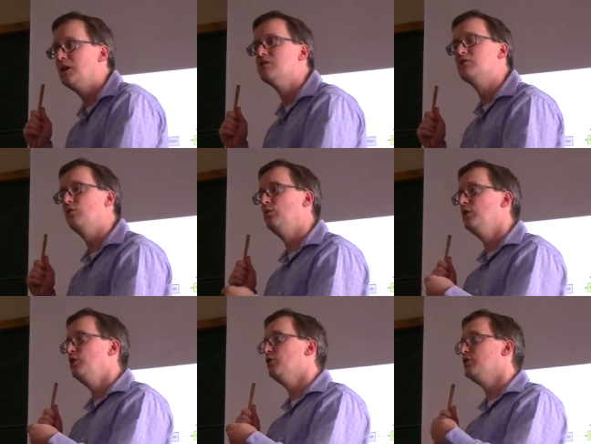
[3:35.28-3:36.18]
So
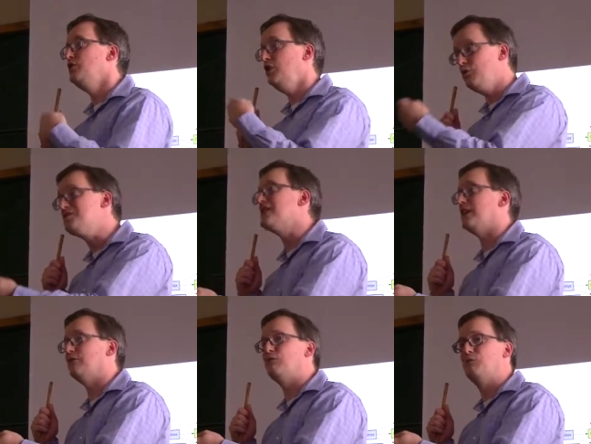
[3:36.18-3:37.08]
you can use that
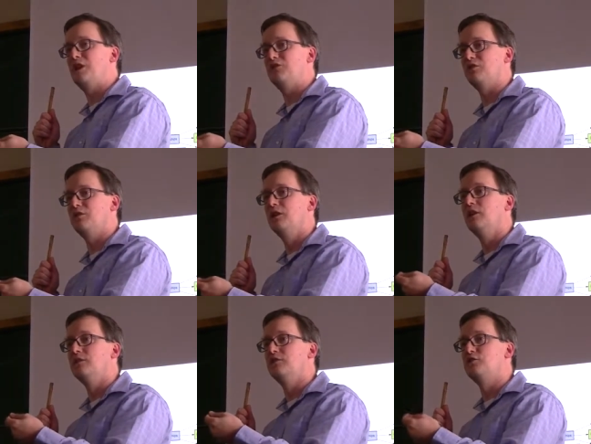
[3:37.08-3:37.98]
information
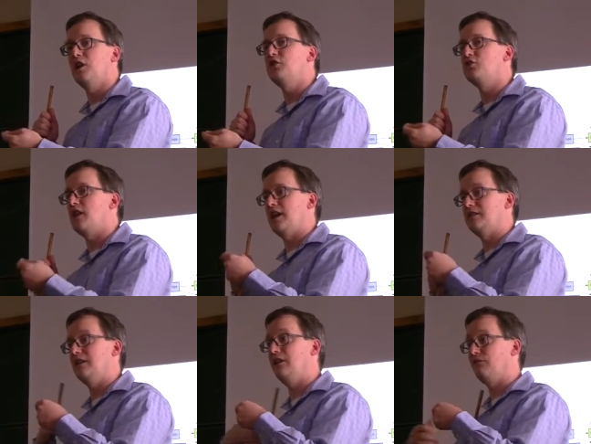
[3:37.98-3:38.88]
to judge that
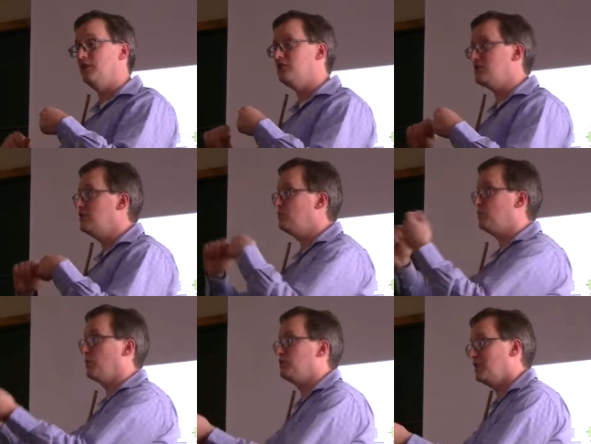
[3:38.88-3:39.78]
if these
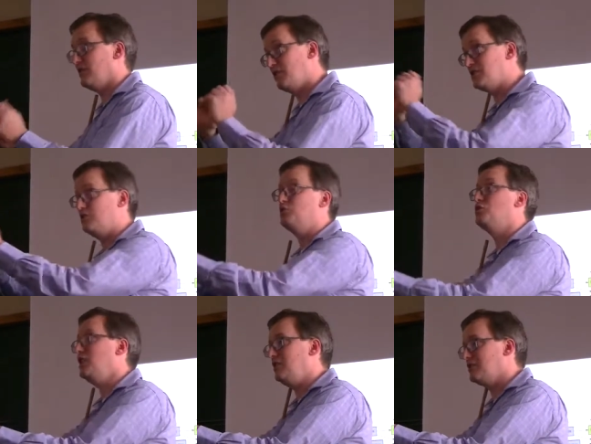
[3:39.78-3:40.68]
two
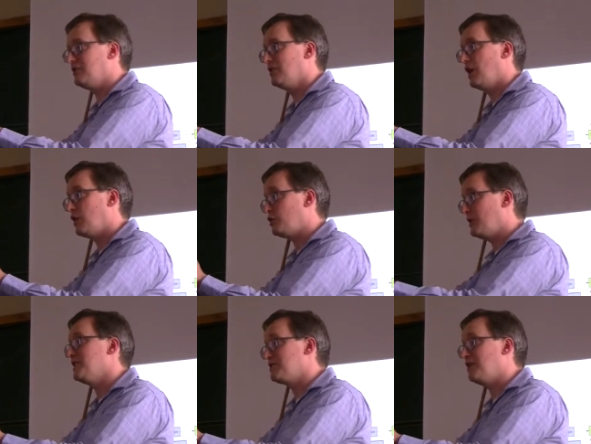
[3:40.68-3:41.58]
genes are
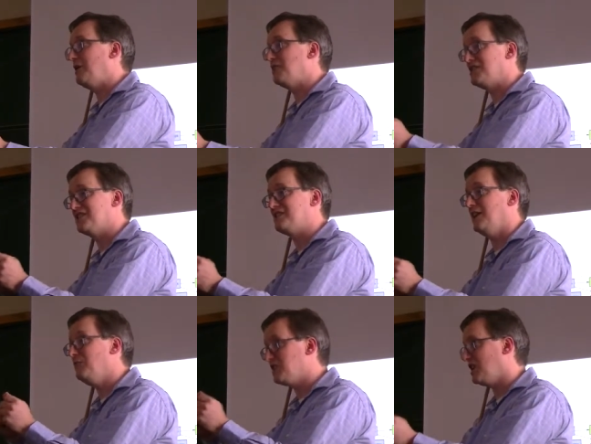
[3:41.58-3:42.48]
transcribed at the
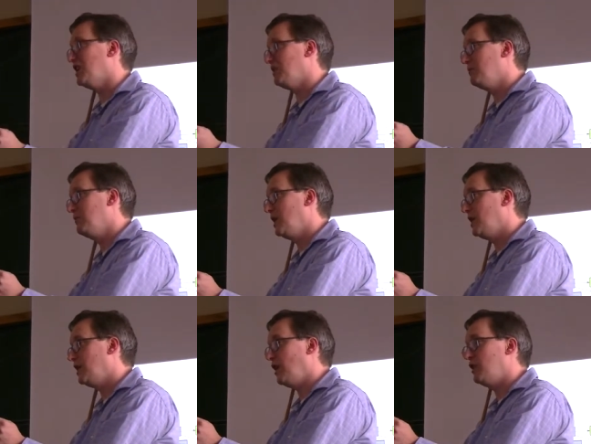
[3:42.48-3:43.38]
same time,
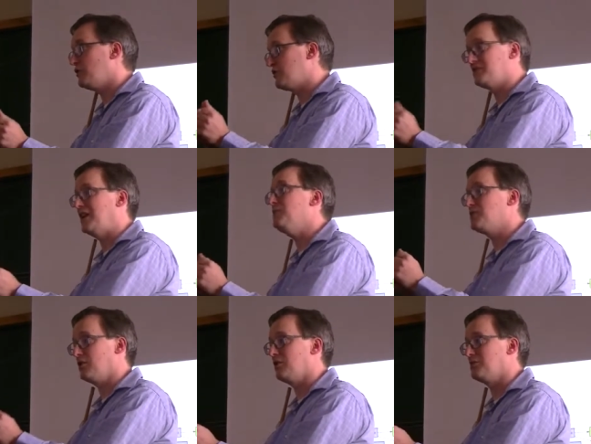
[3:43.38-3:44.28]
under the same
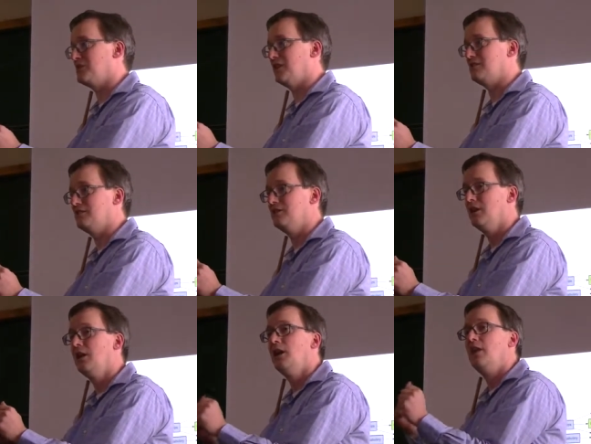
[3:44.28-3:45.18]
circumstances,
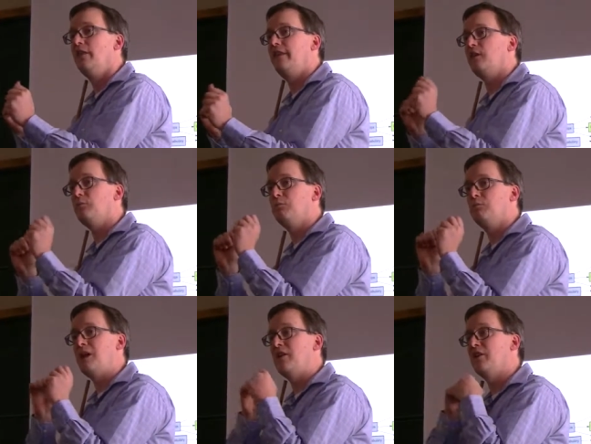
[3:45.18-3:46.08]
their
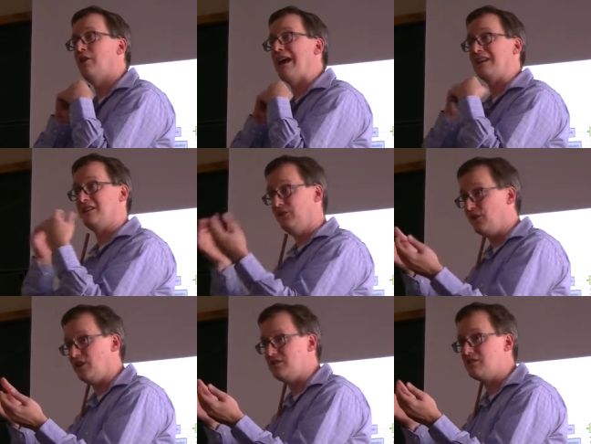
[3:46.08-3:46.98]

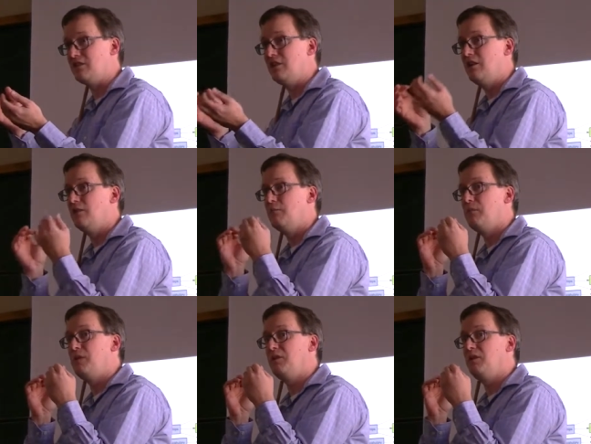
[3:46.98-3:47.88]
activities
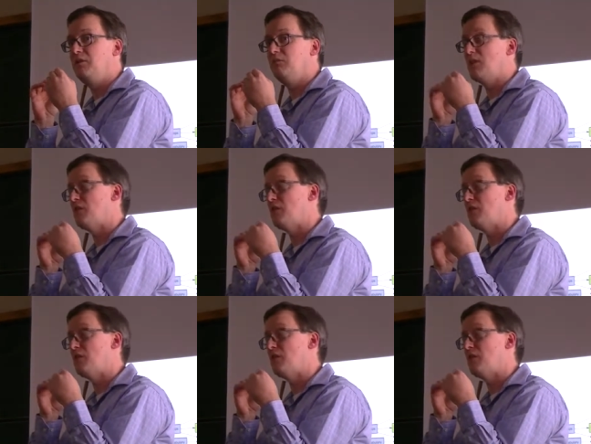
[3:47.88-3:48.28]
may be,